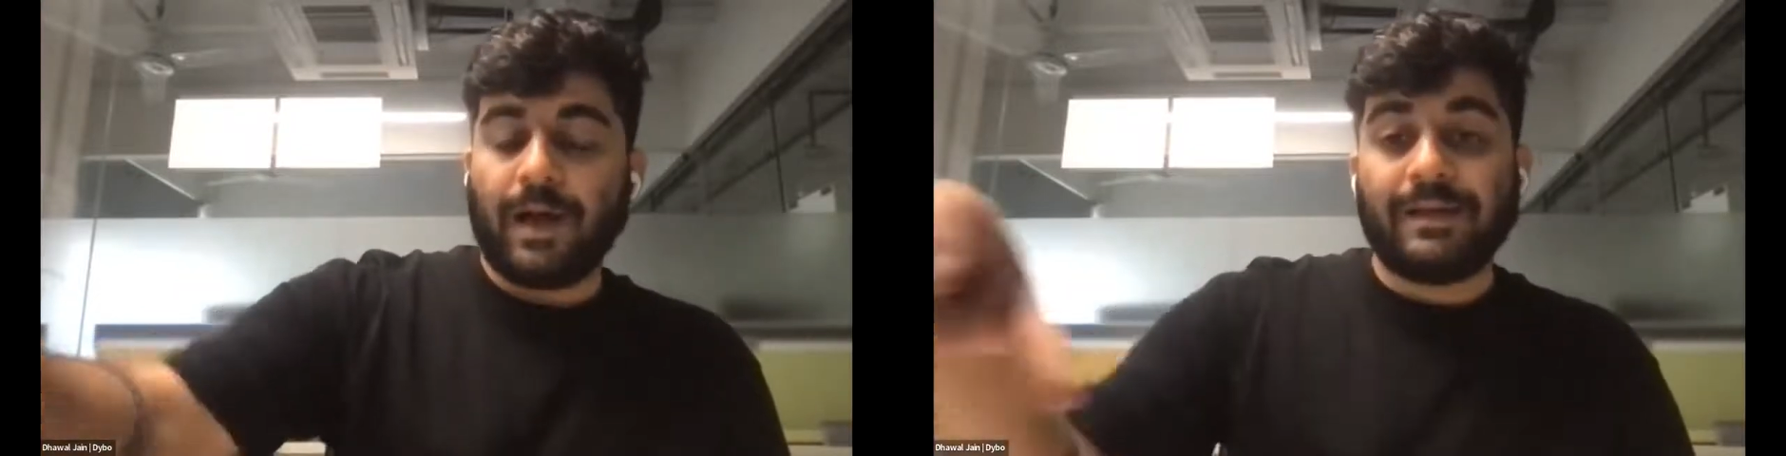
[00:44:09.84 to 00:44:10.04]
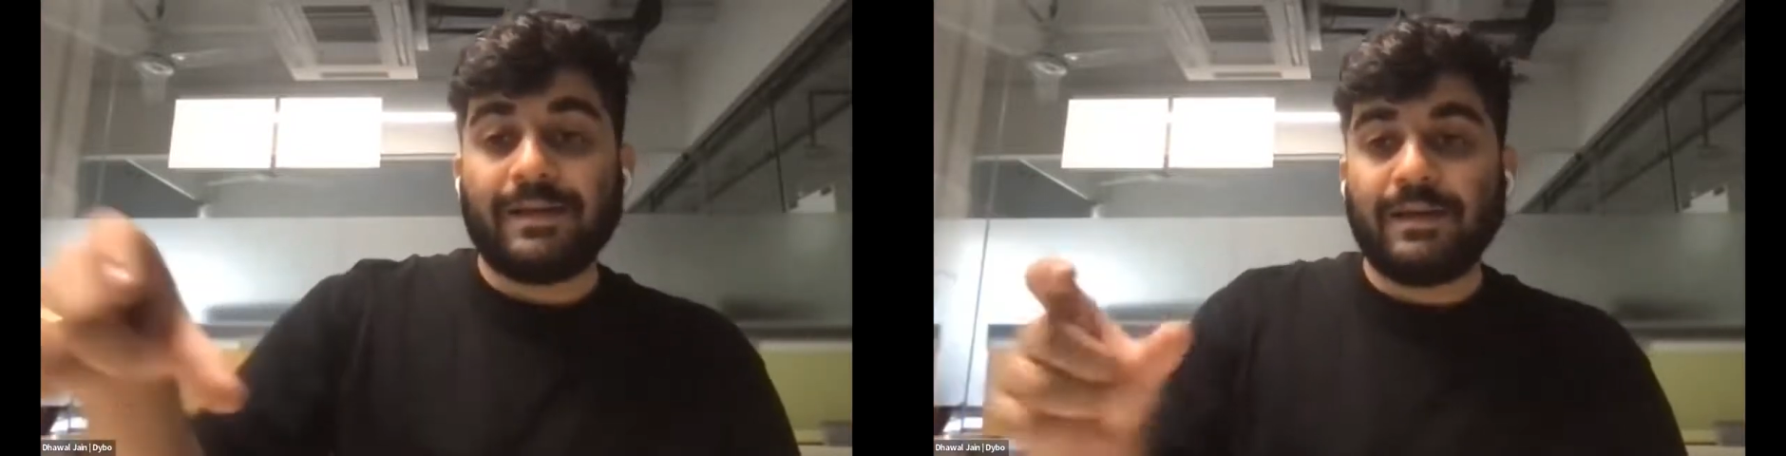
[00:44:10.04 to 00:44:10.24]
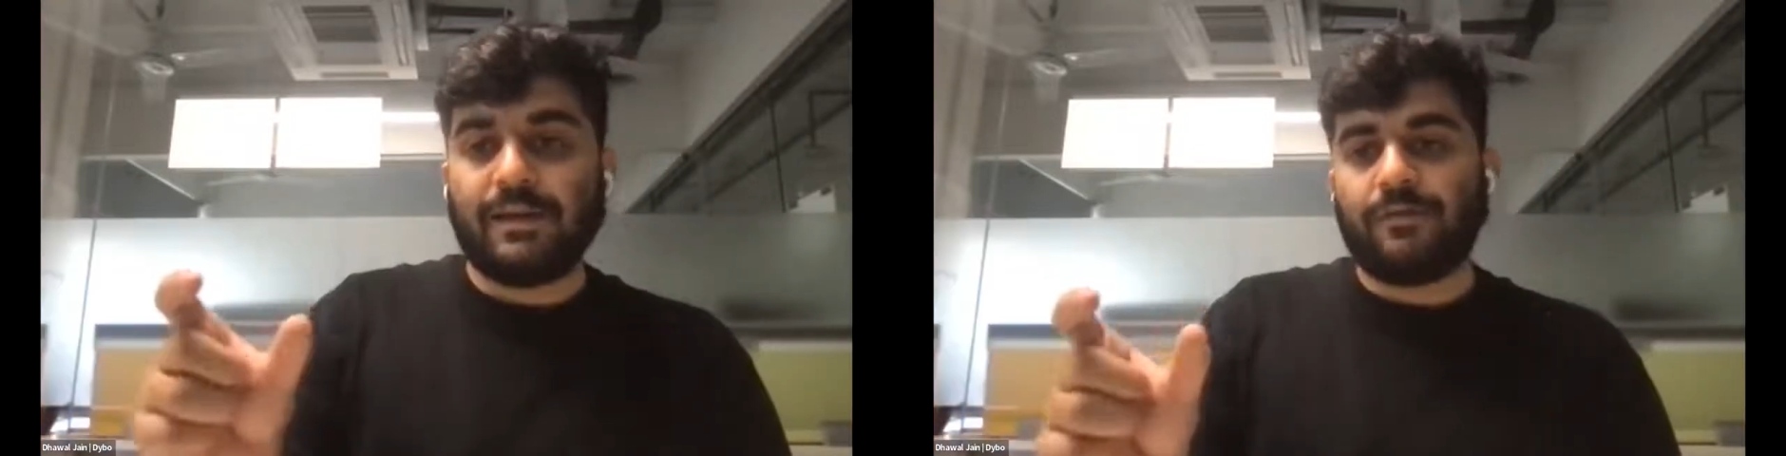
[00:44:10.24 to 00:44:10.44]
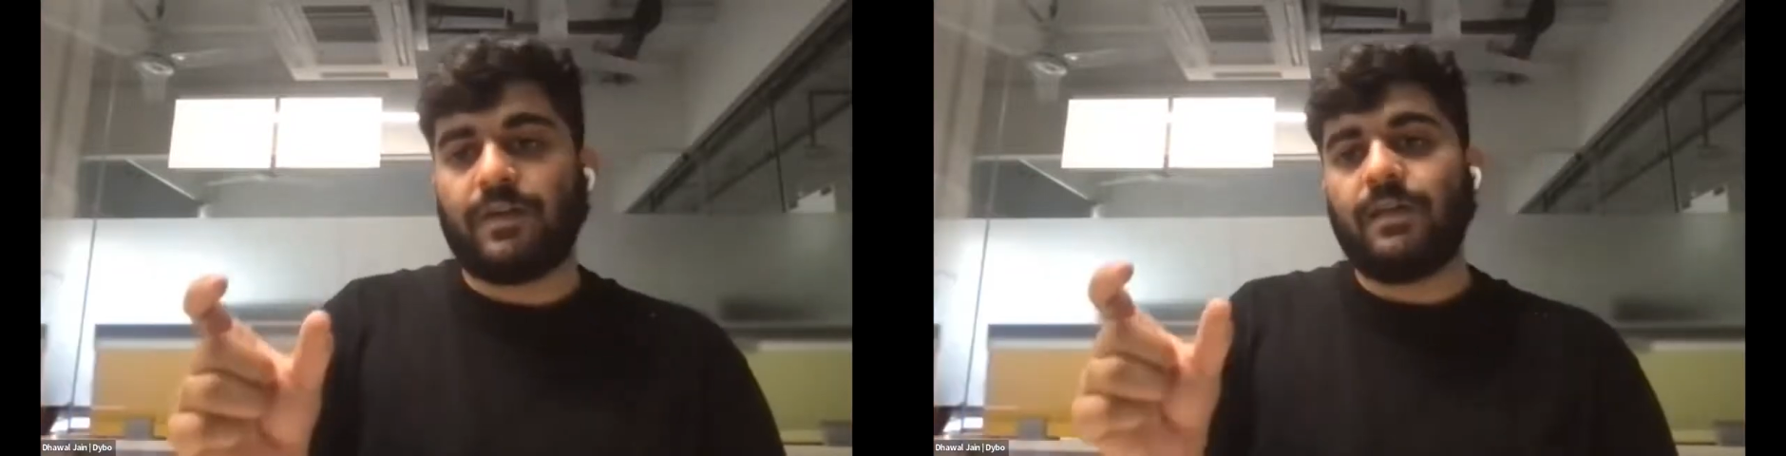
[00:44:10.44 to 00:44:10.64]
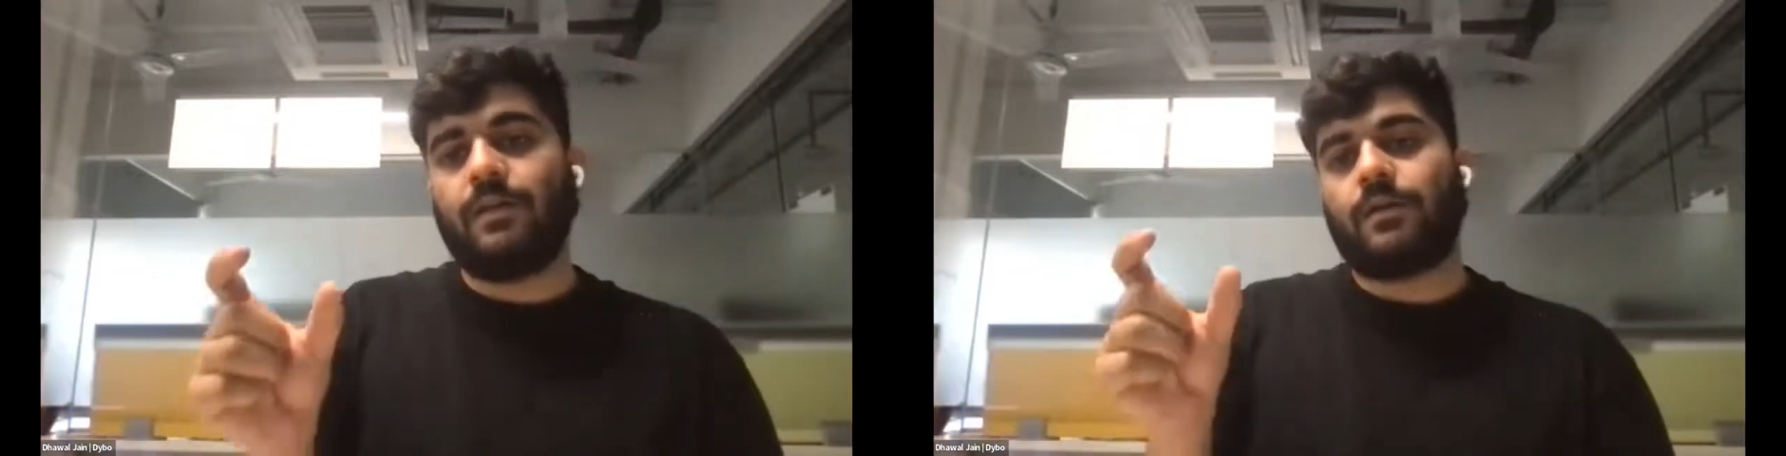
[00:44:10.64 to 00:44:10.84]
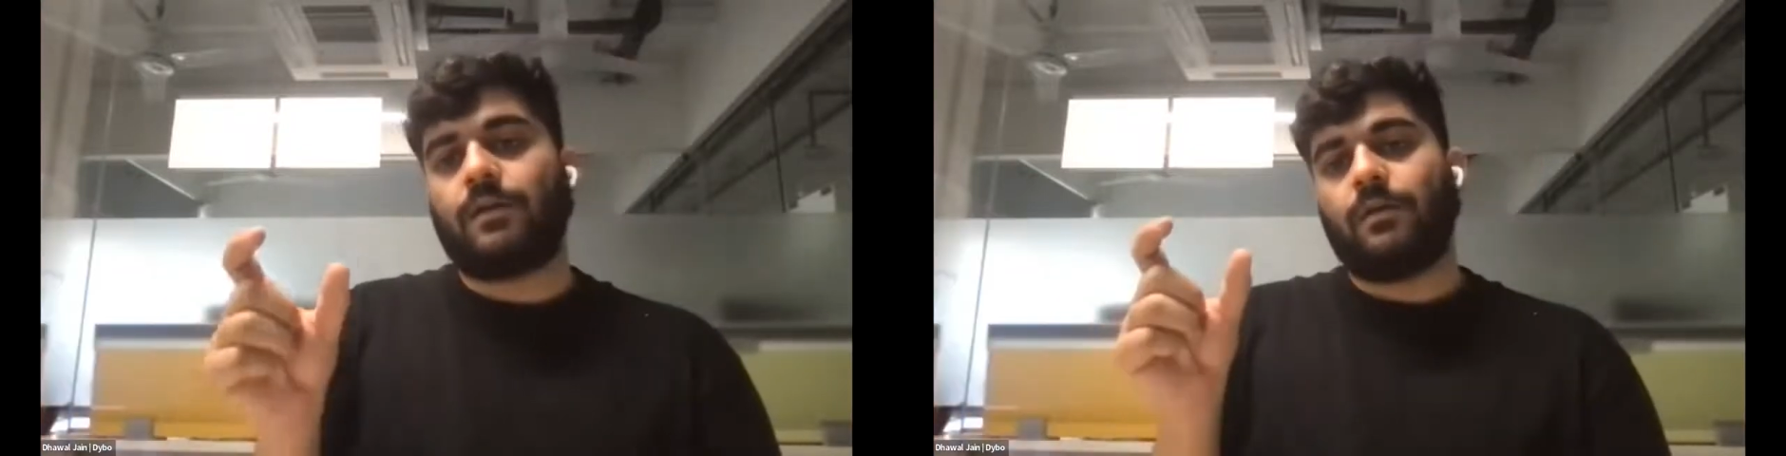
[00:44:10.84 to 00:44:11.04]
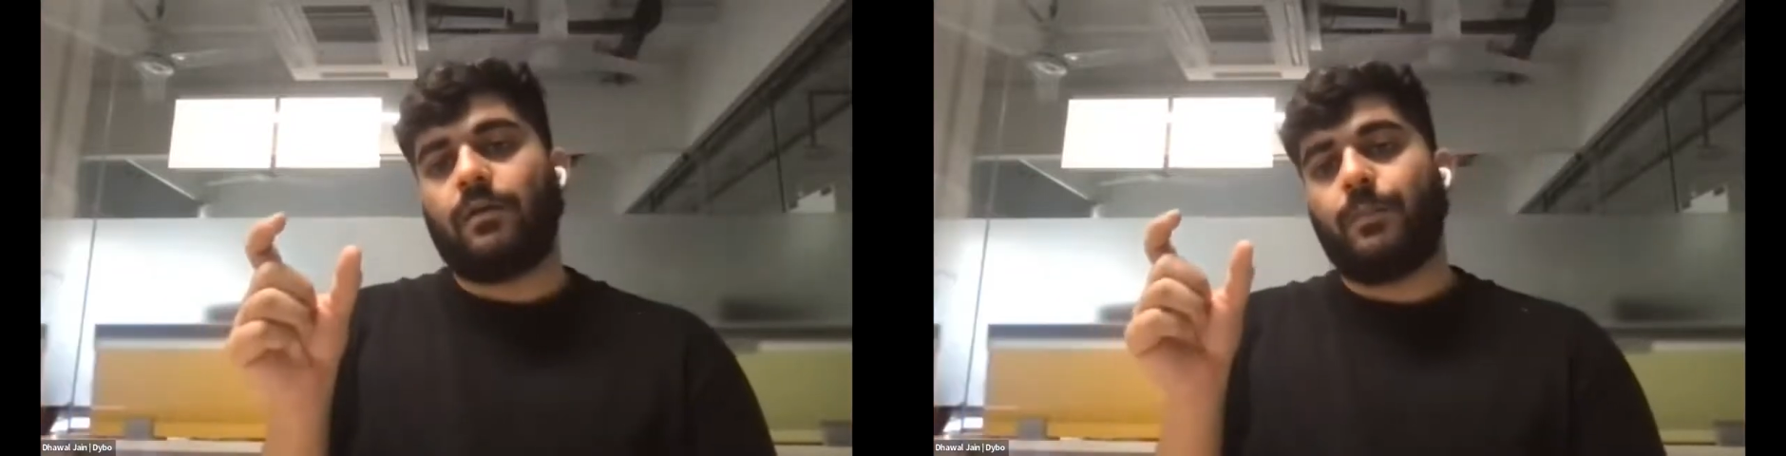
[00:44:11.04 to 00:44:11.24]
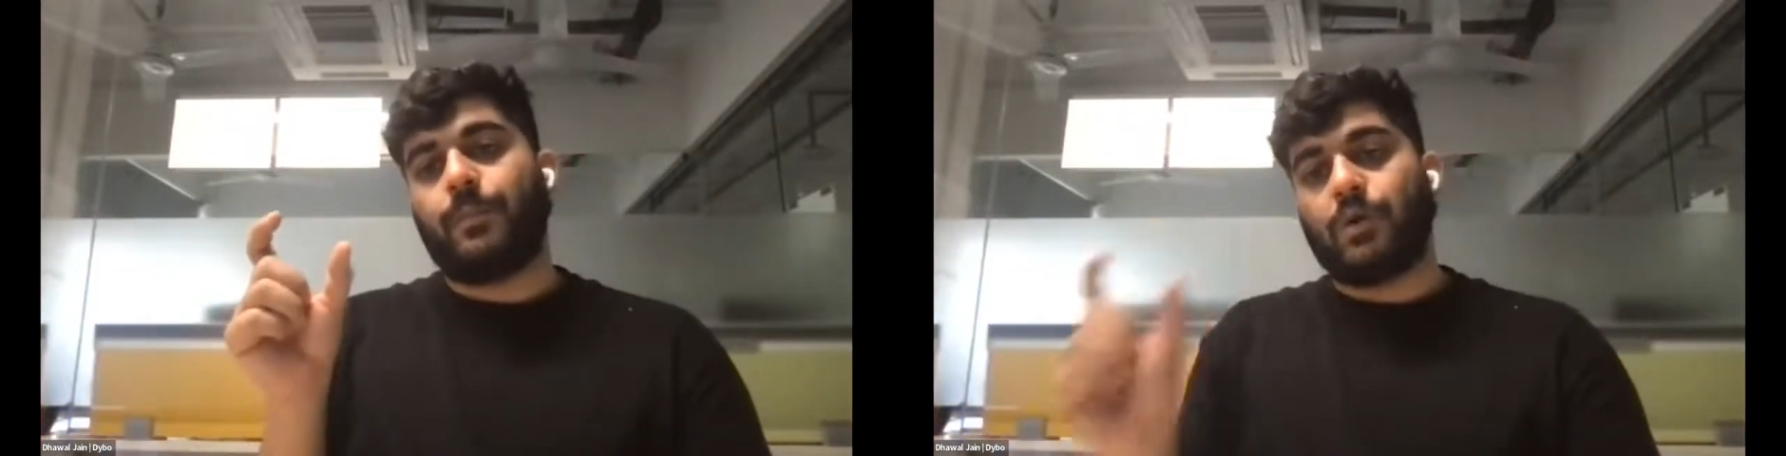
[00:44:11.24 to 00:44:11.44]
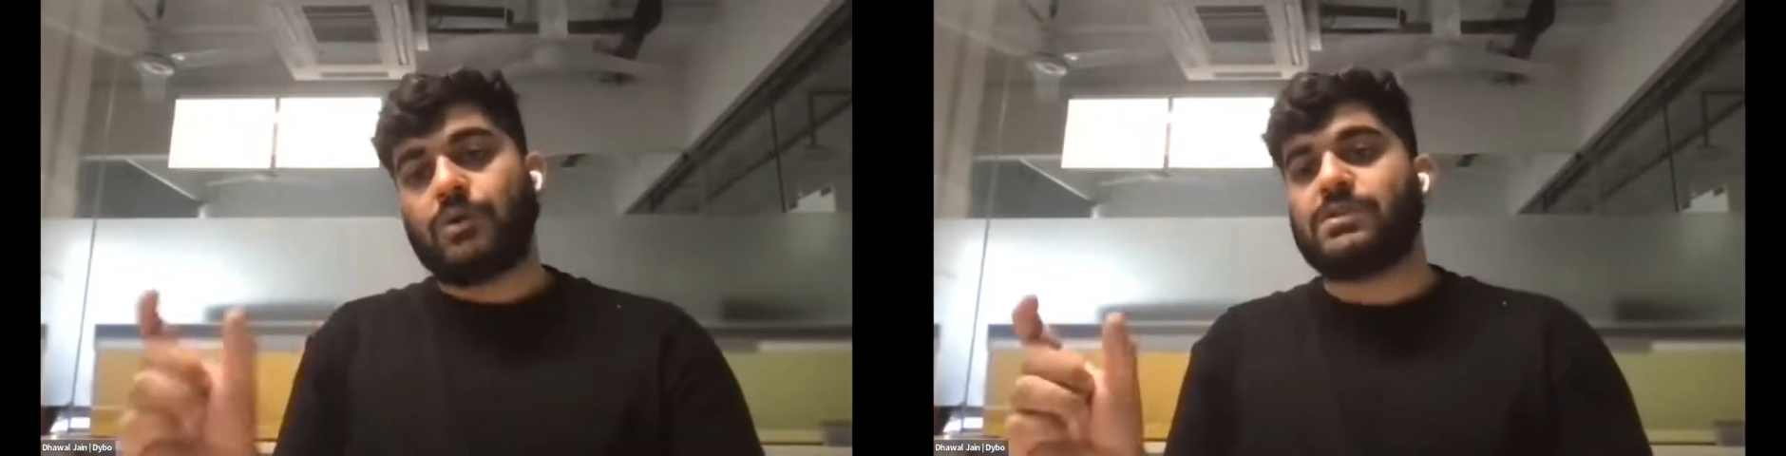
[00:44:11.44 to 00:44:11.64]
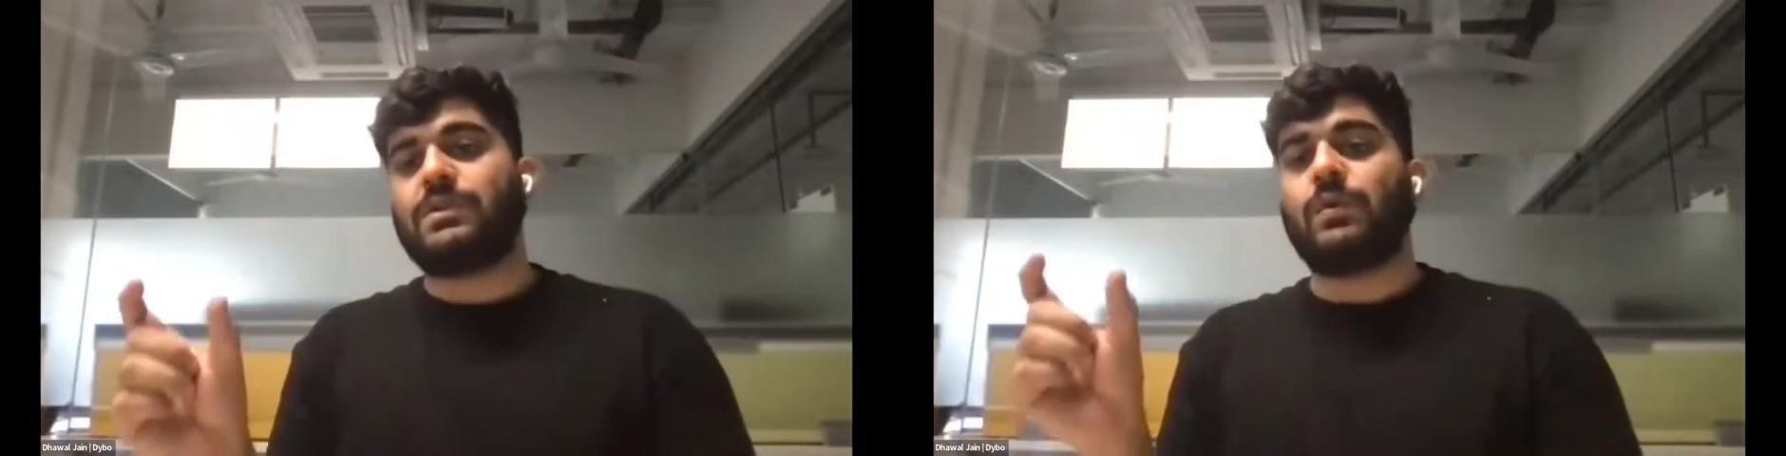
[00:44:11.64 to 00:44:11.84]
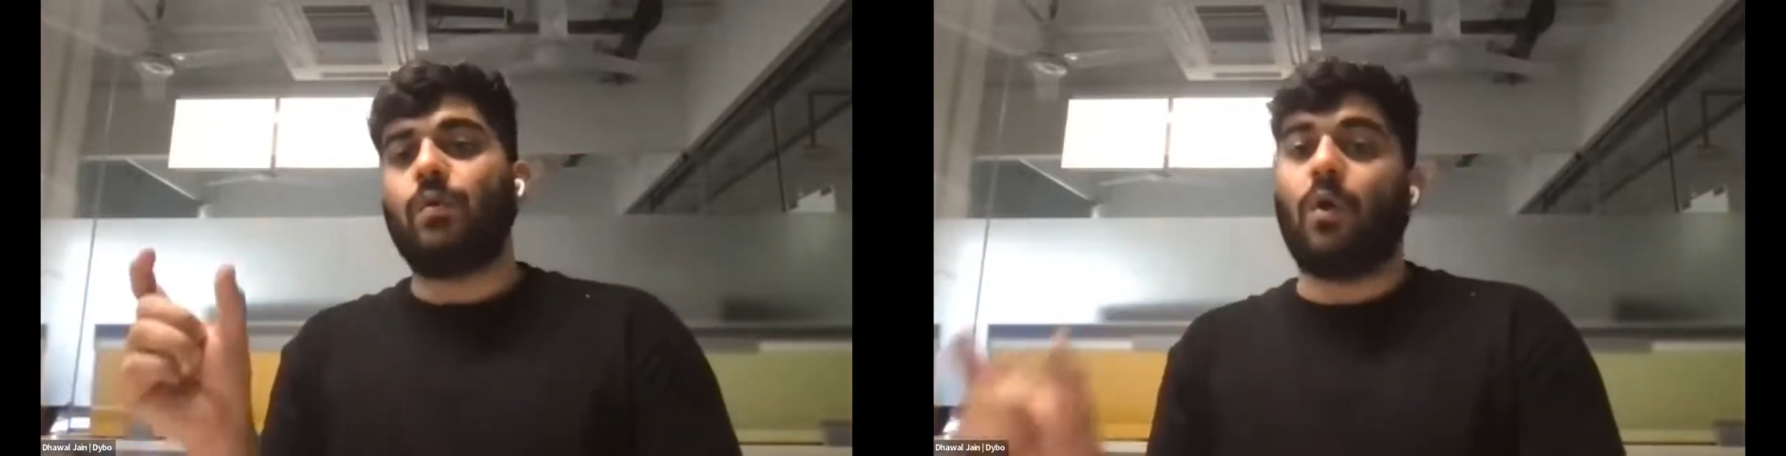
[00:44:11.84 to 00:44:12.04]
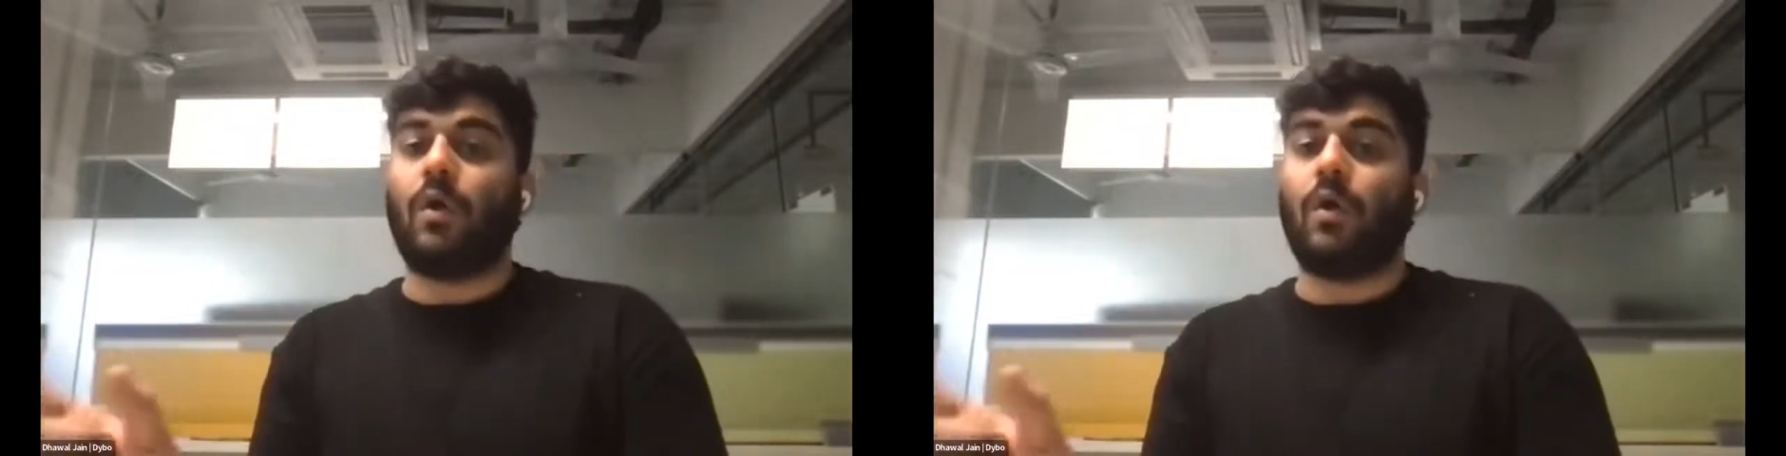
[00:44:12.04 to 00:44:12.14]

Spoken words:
identifying a person who